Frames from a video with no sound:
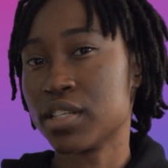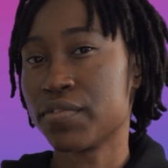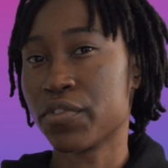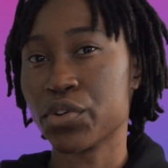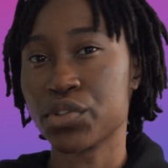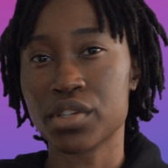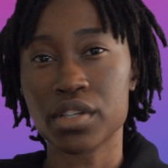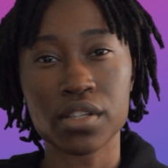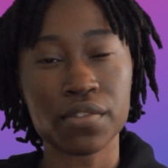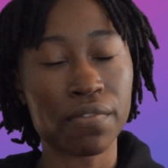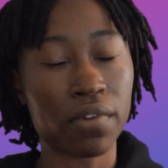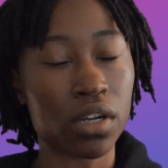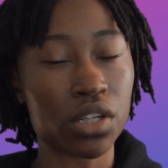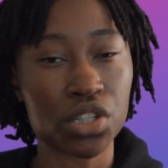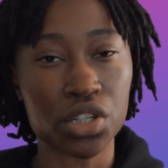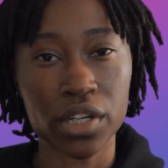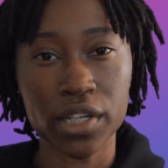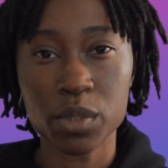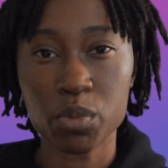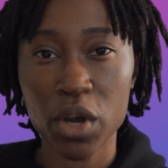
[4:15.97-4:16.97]
versus
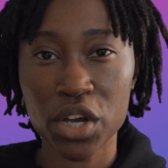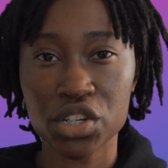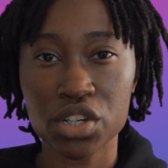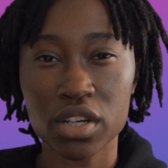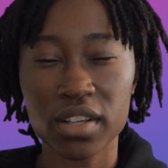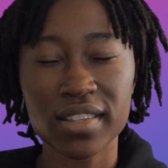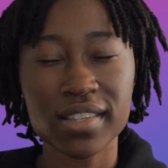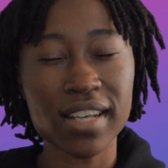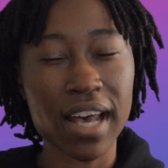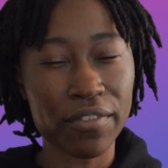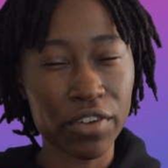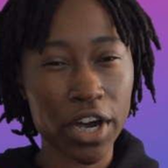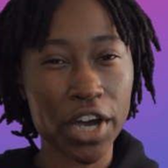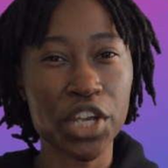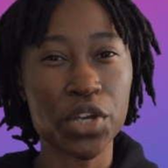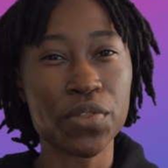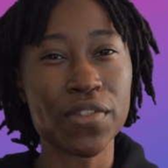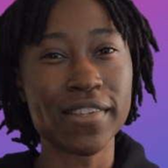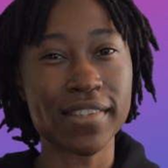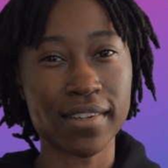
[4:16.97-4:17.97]
function expressions, I've got
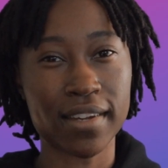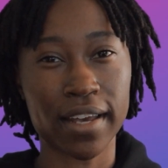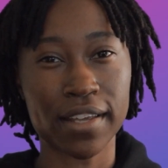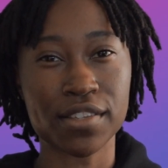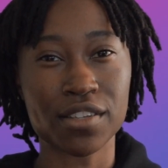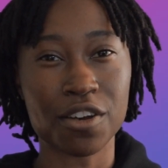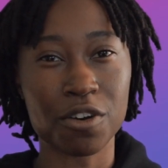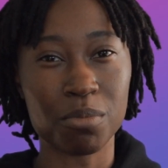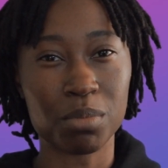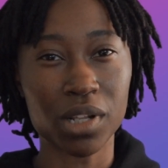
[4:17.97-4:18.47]
you in this next code